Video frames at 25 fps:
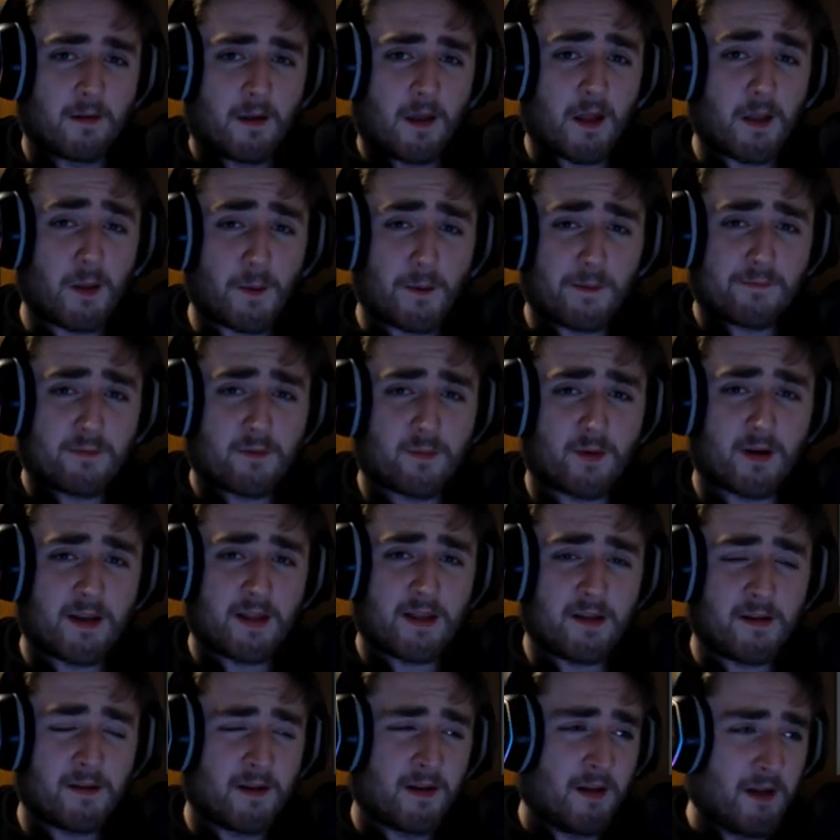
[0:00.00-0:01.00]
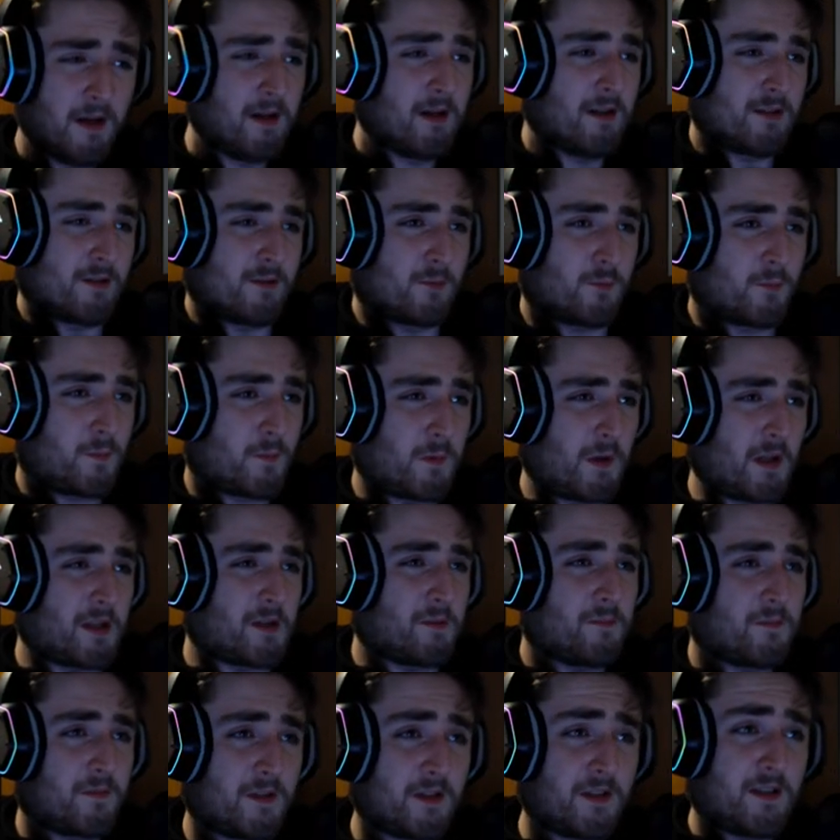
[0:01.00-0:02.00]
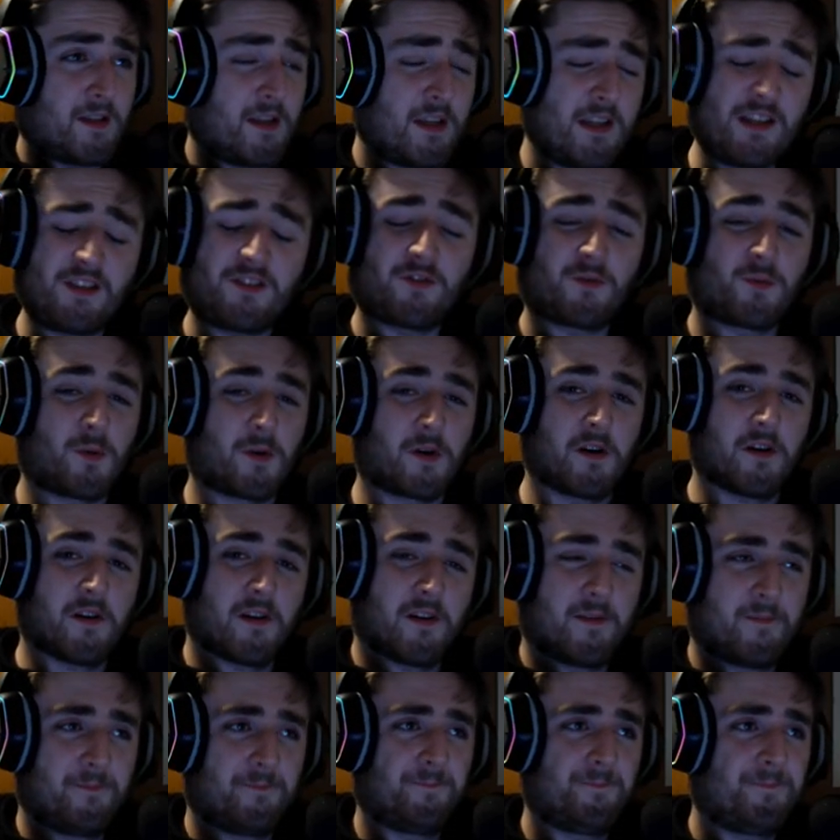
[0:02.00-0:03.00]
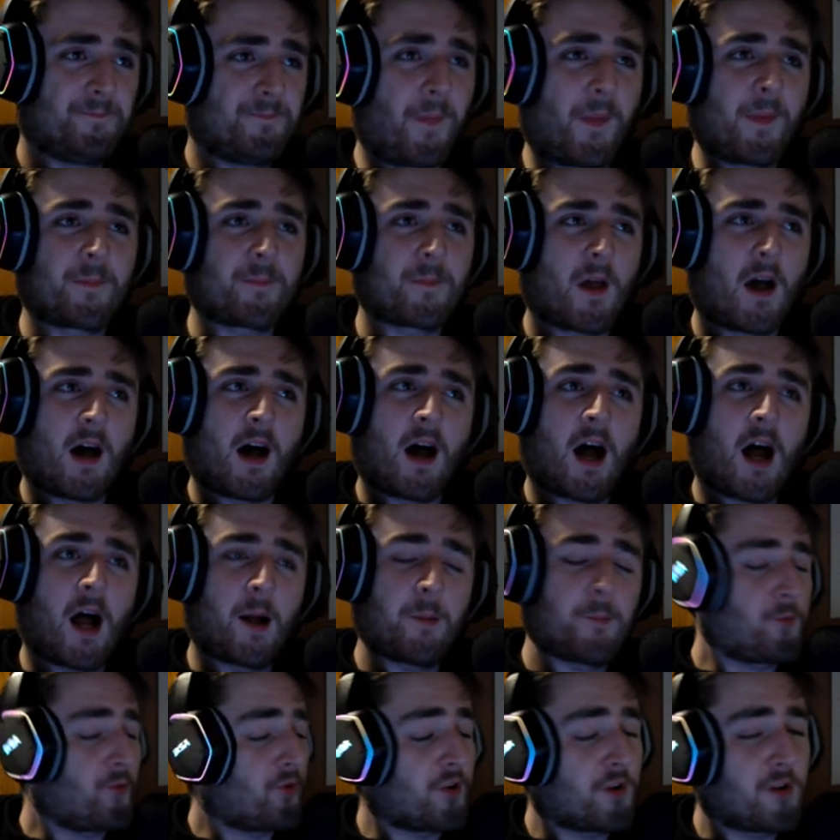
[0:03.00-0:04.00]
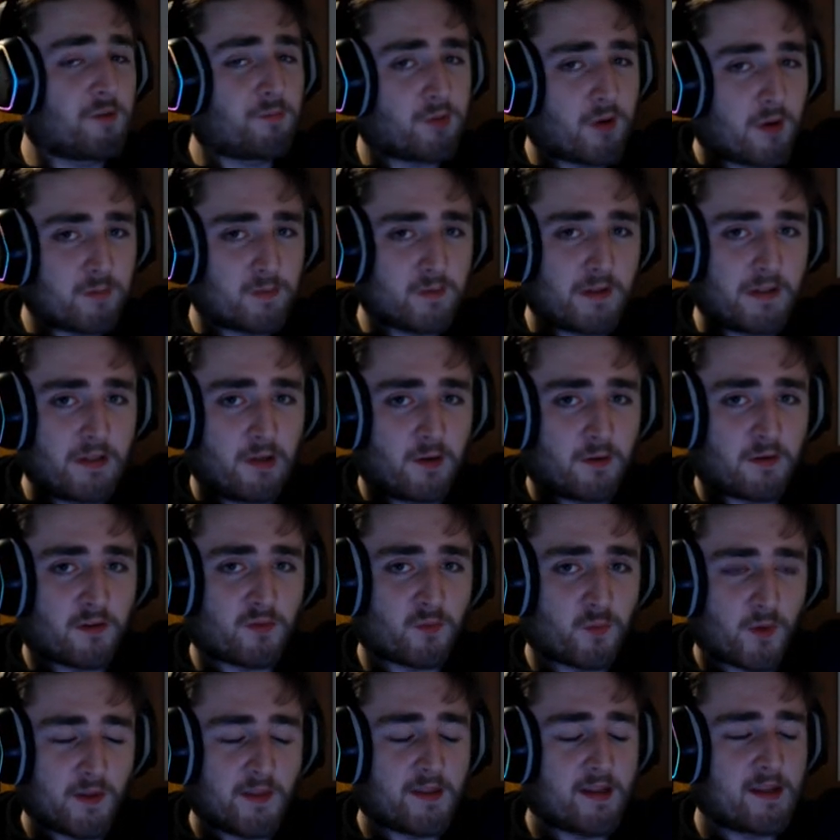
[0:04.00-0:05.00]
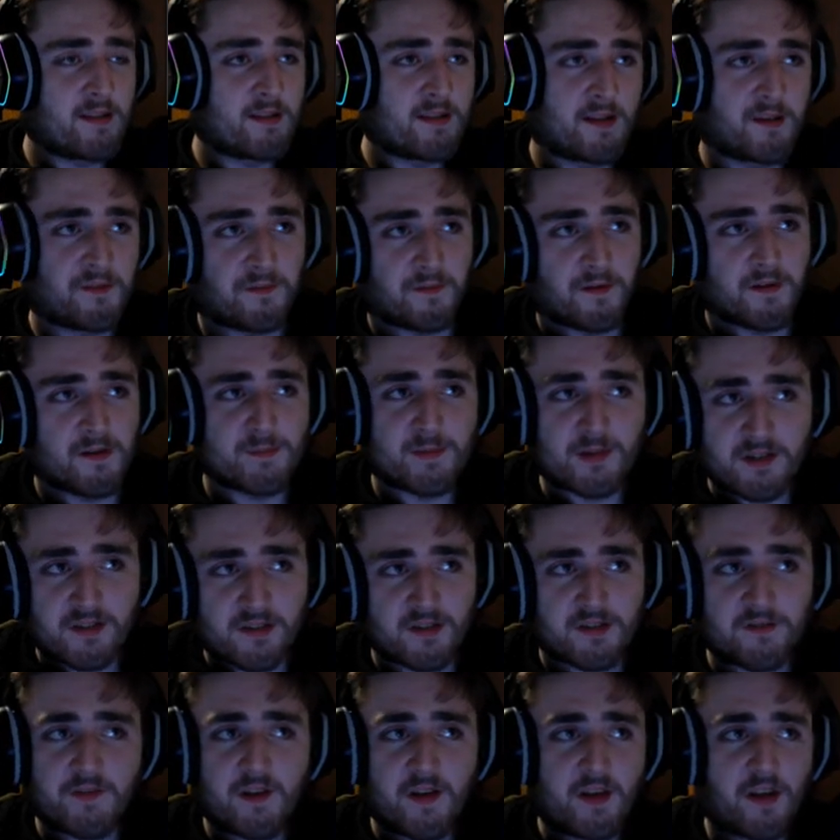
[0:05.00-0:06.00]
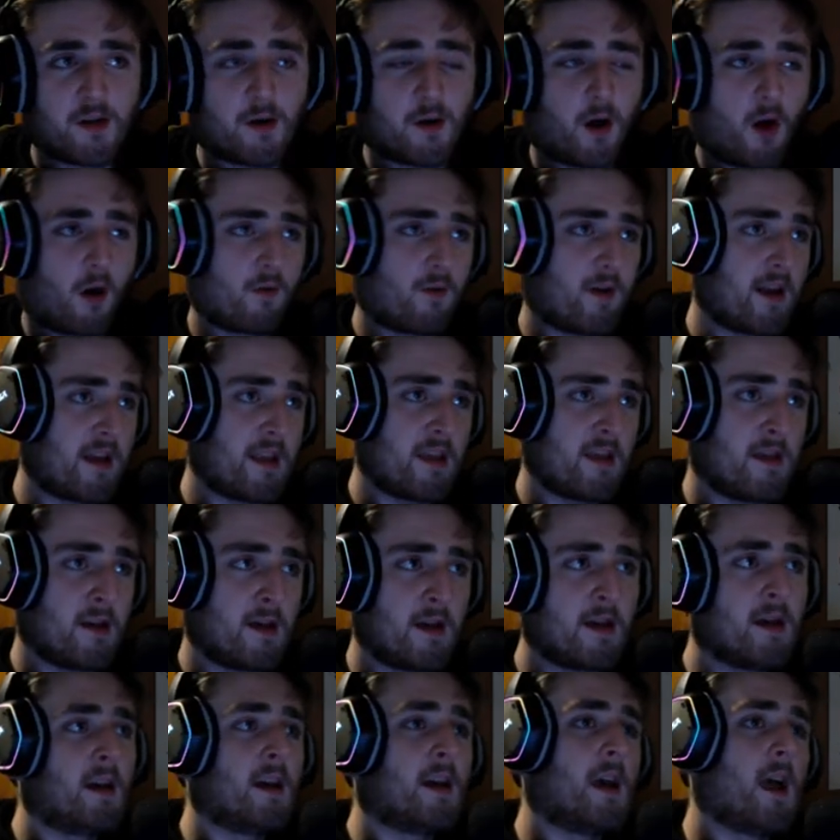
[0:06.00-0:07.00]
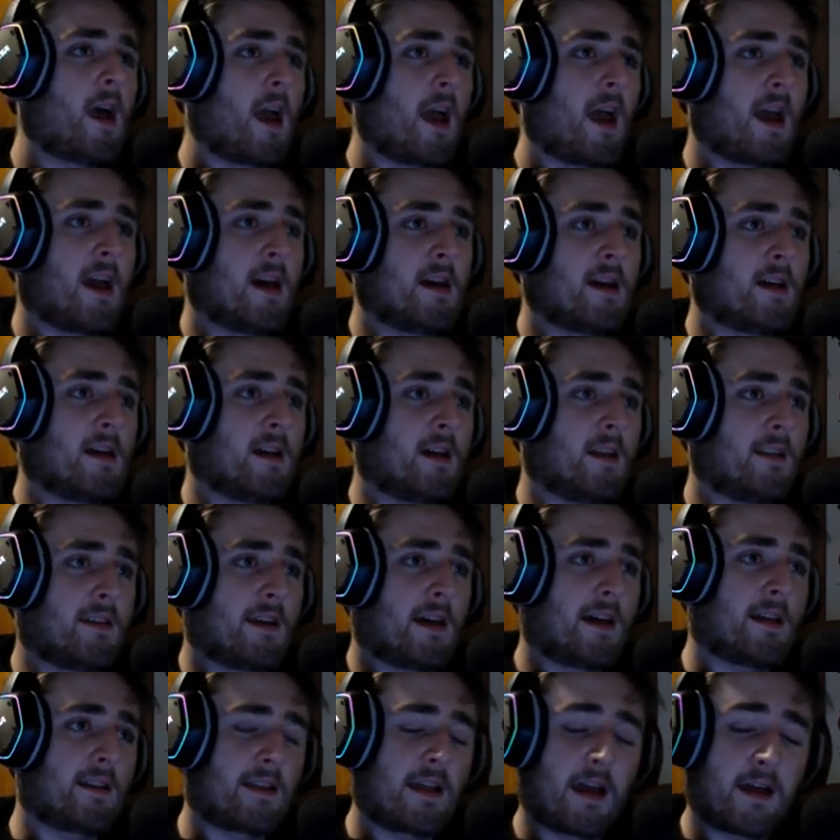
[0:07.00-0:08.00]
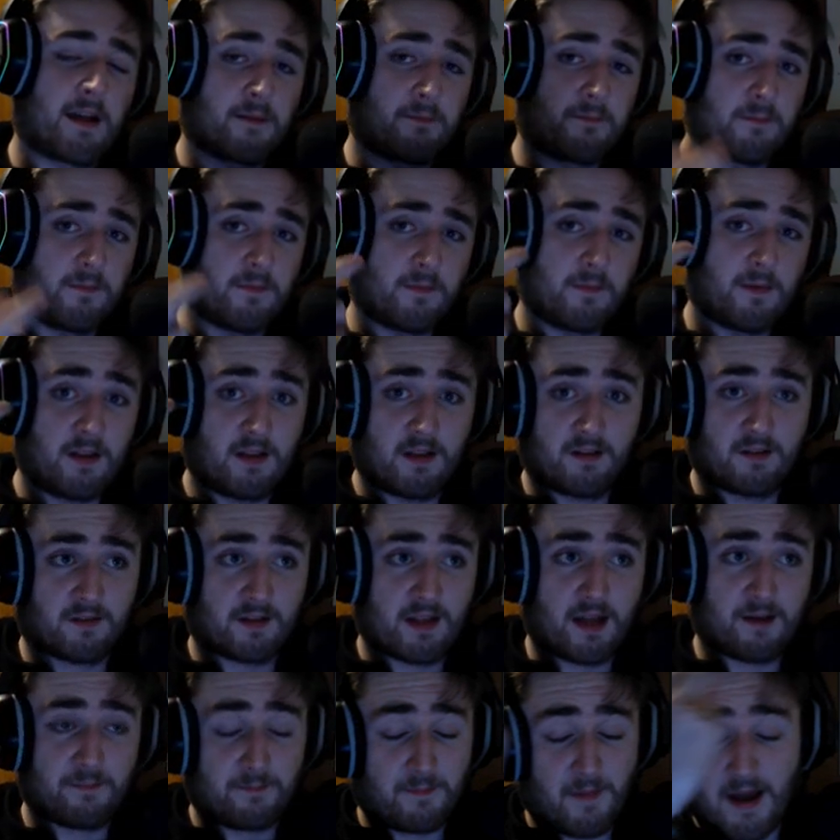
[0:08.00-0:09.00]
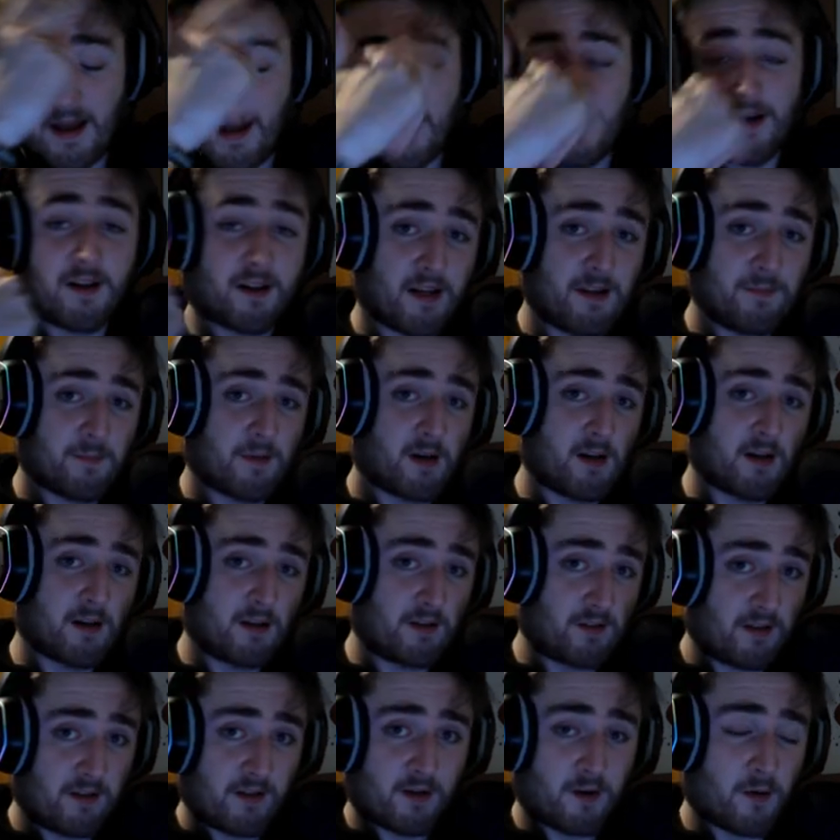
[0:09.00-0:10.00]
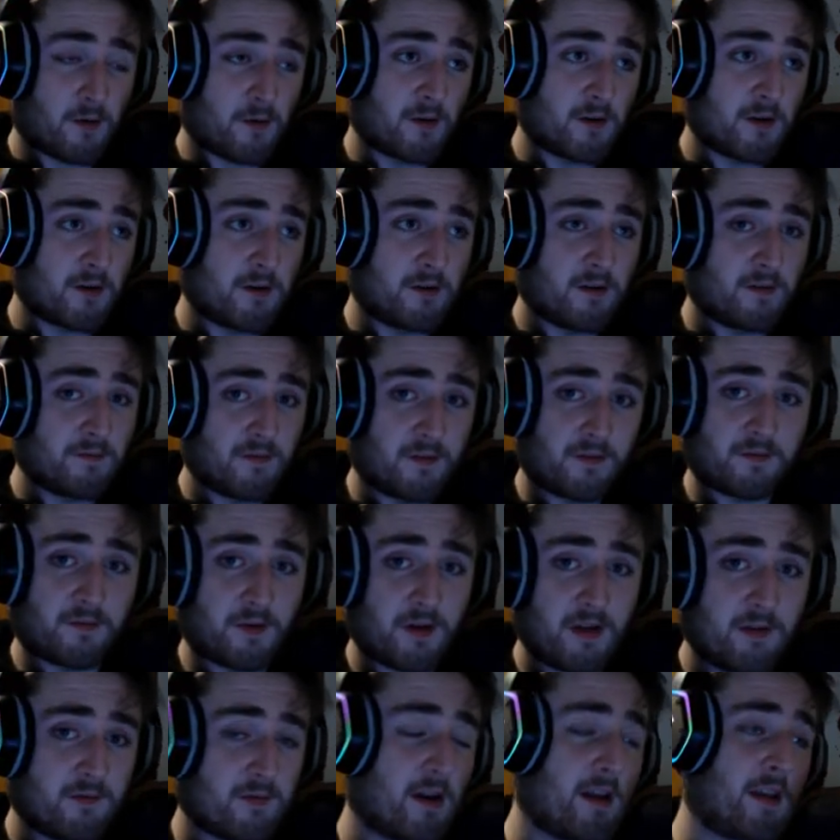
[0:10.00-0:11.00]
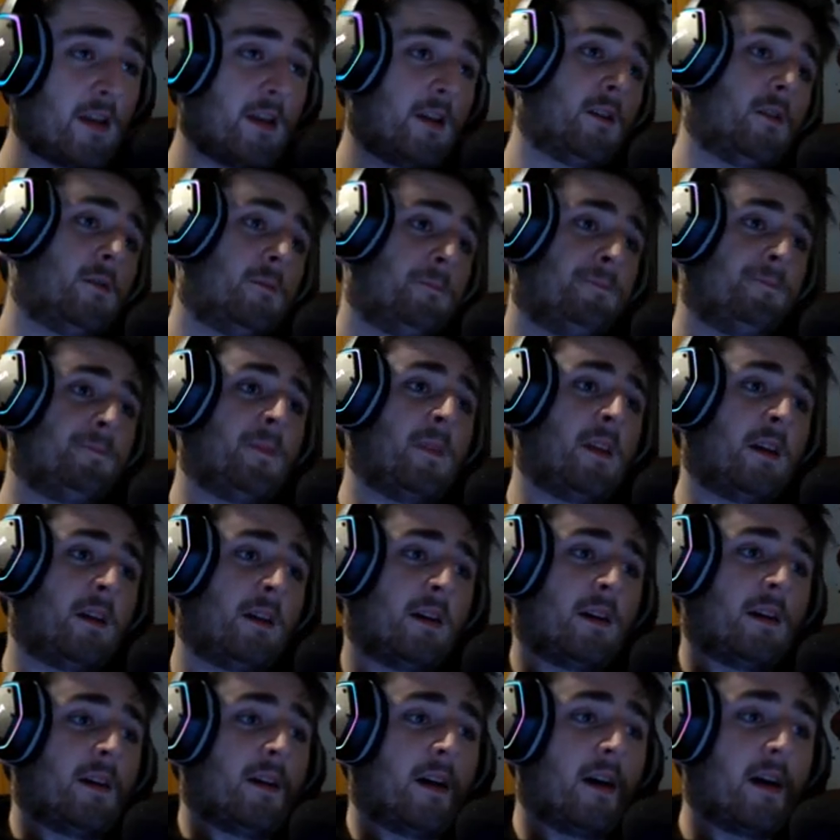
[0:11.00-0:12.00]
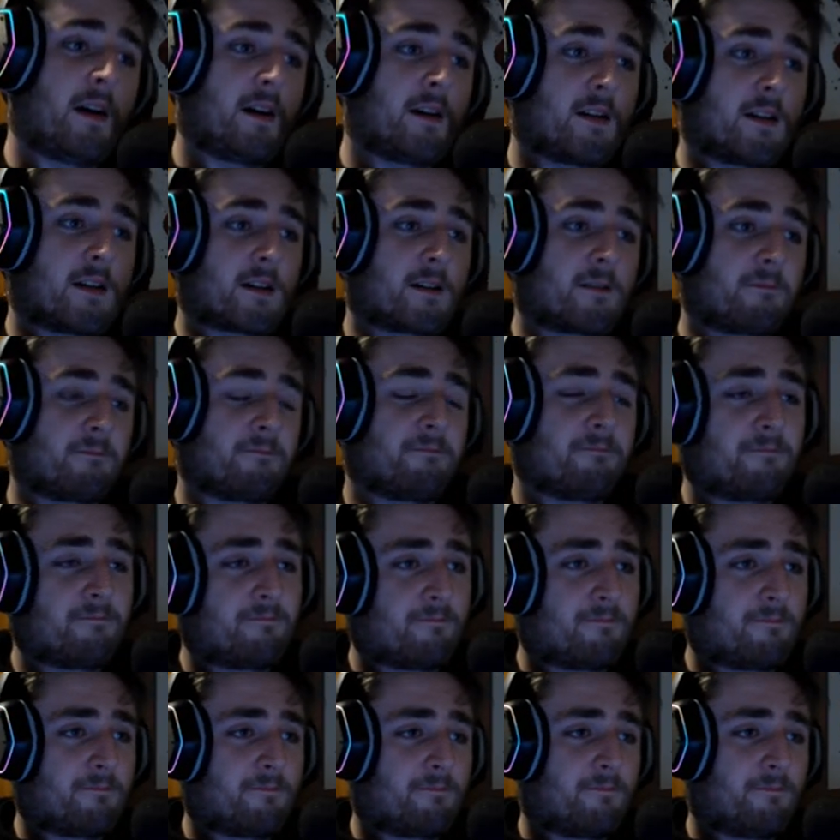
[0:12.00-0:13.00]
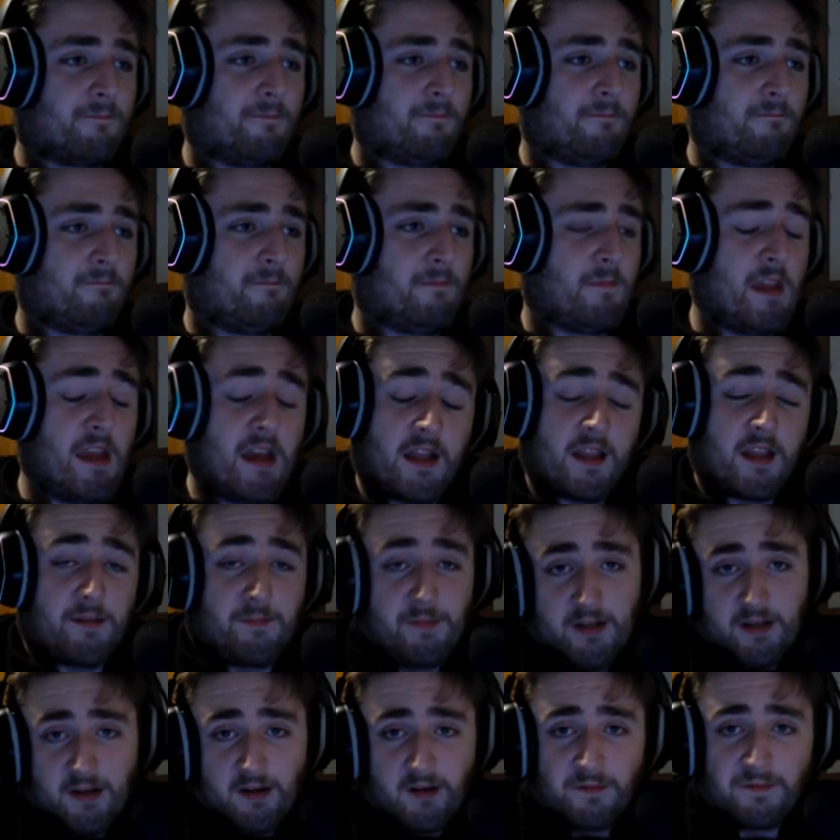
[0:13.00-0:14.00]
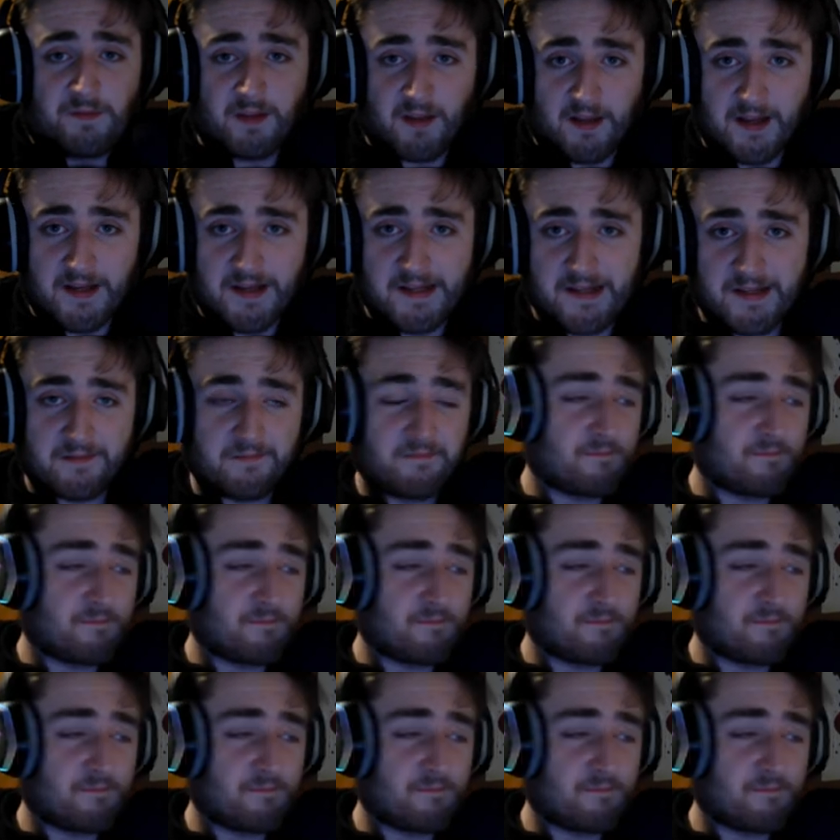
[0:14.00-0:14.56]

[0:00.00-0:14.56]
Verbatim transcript: everybody. Welcome to Eastward. I'm sure you've probably noticed one thing different about this video already, and that that is that my ugly mug is in the corner of the screen right now. Um, yeah, let me know if you like it.